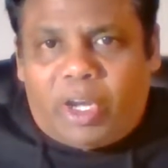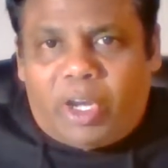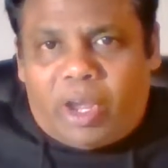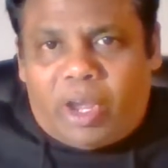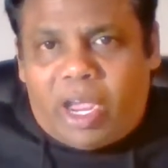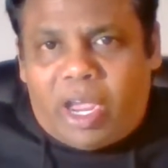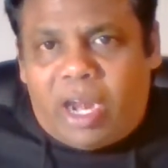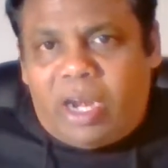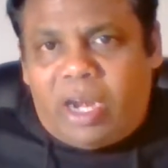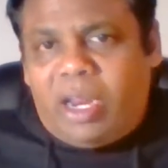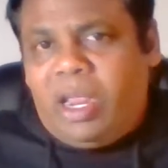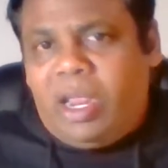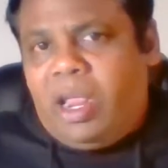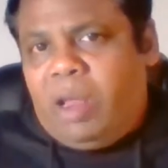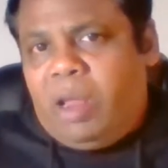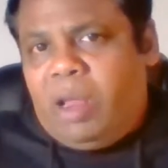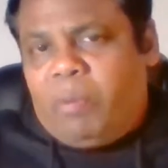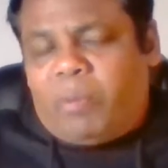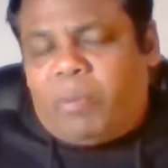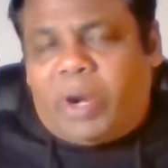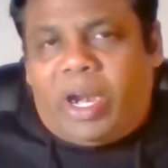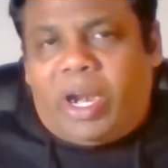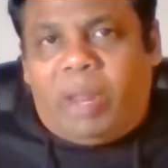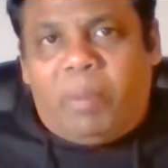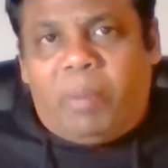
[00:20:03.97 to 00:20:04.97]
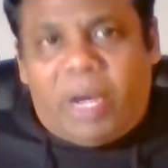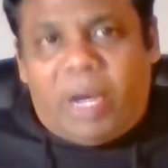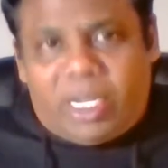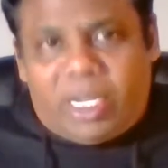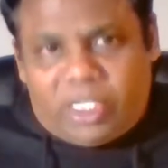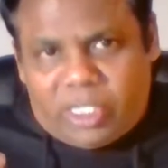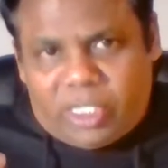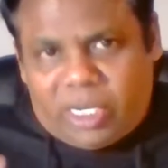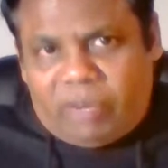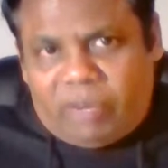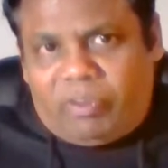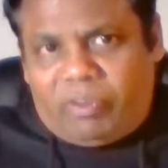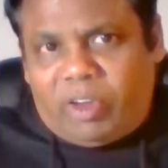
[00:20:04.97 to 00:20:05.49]
You can pretty
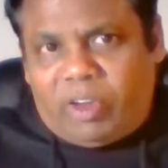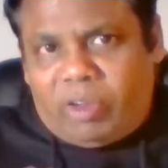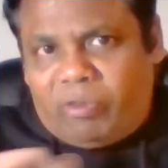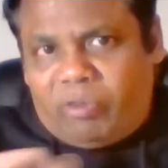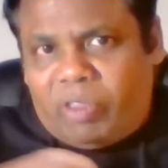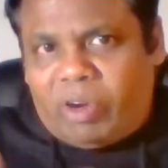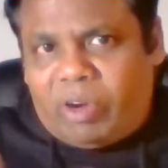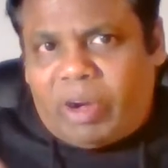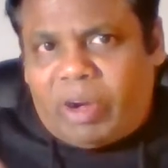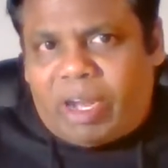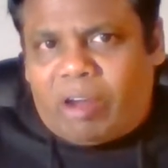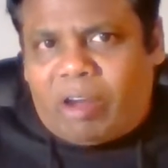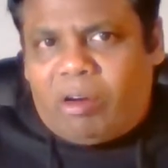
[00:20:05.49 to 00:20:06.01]
much, if you, the